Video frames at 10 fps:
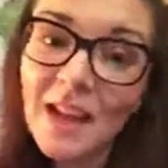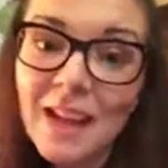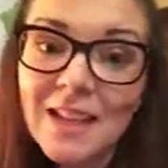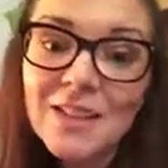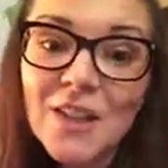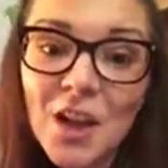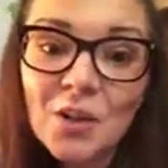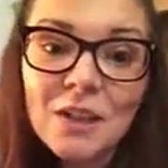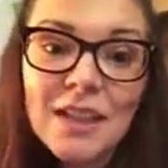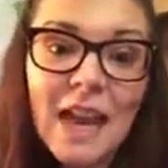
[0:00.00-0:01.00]

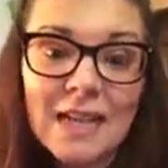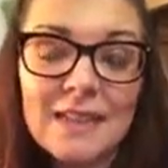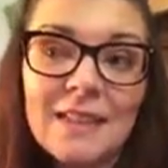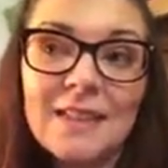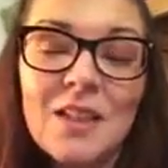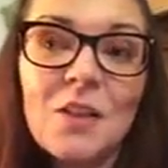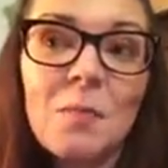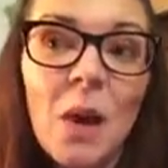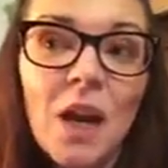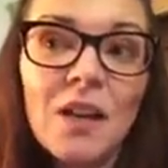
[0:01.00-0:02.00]
So, yes, so the
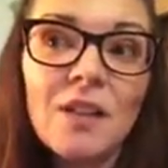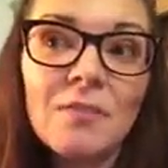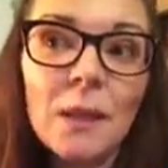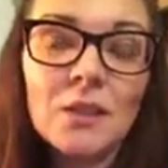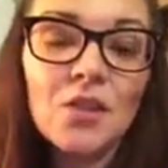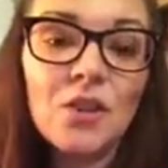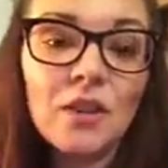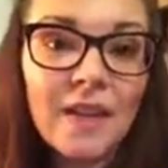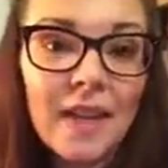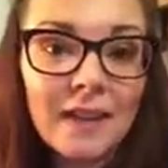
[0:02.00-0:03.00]
point of my
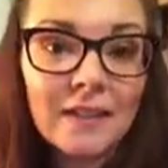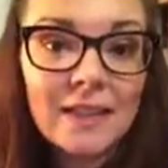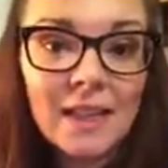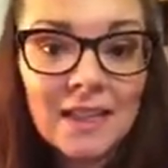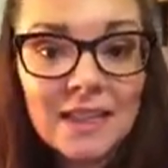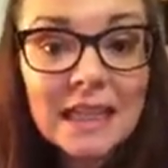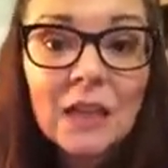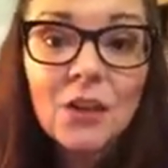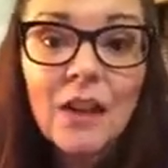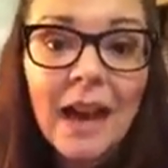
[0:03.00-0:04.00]
story and this
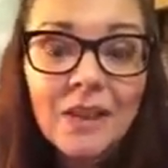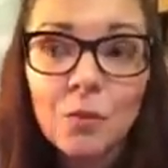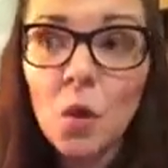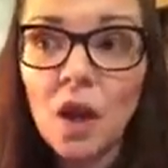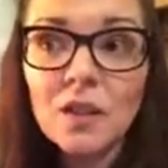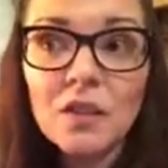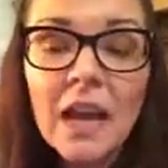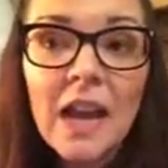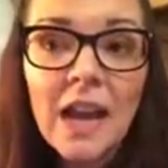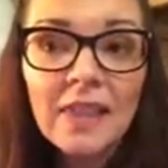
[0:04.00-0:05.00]
little live was
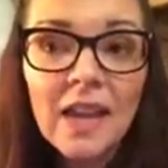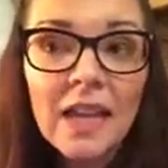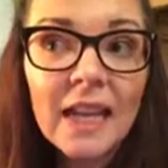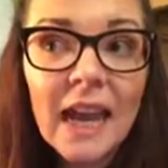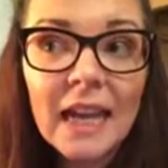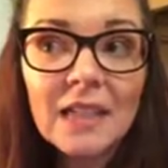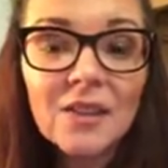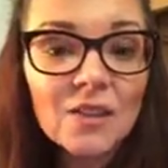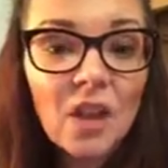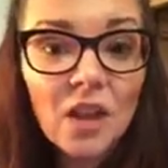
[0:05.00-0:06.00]
I think
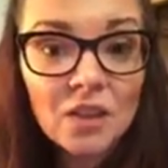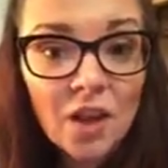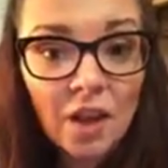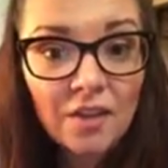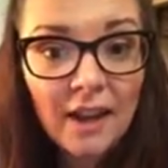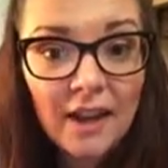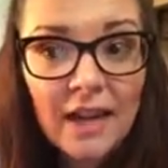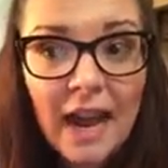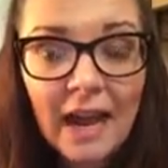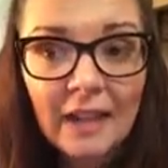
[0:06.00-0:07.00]
kindness costs nothing,
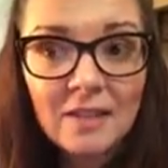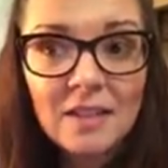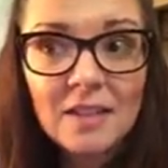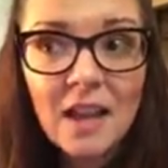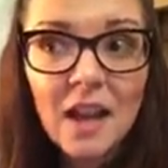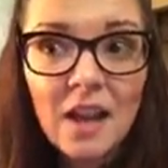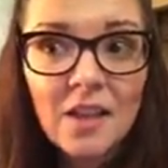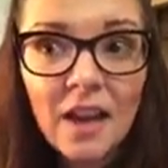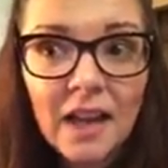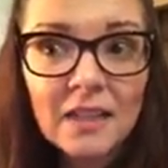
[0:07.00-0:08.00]
and
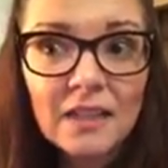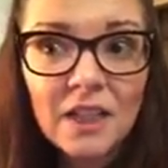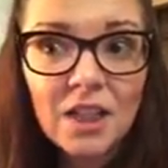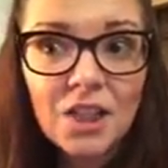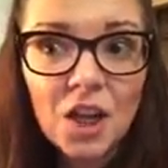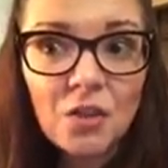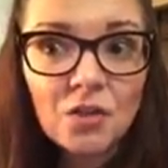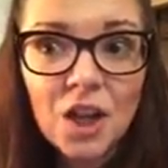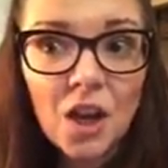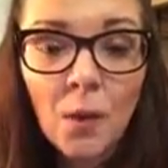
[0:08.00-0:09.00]
that you don't
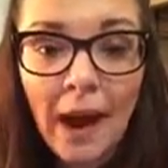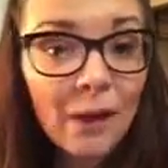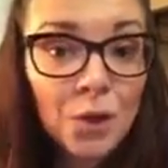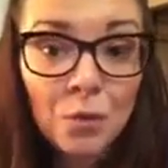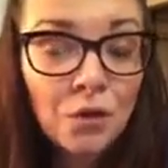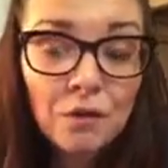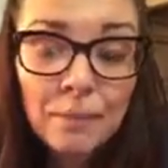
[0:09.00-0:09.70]
know how you are